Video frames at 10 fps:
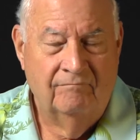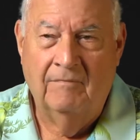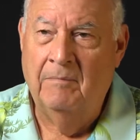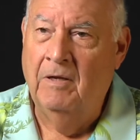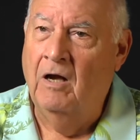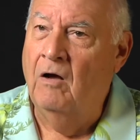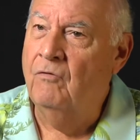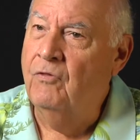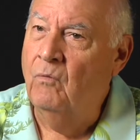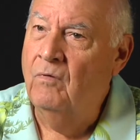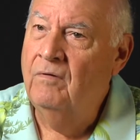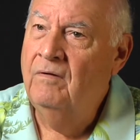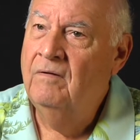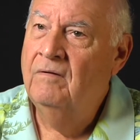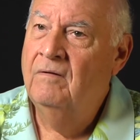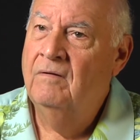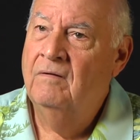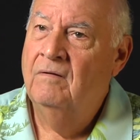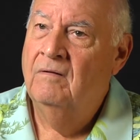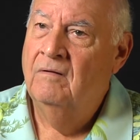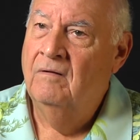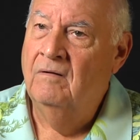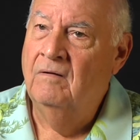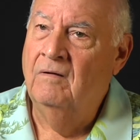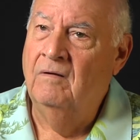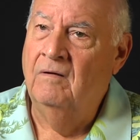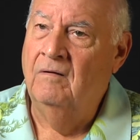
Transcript: maybe Hawthorne uh, yeah.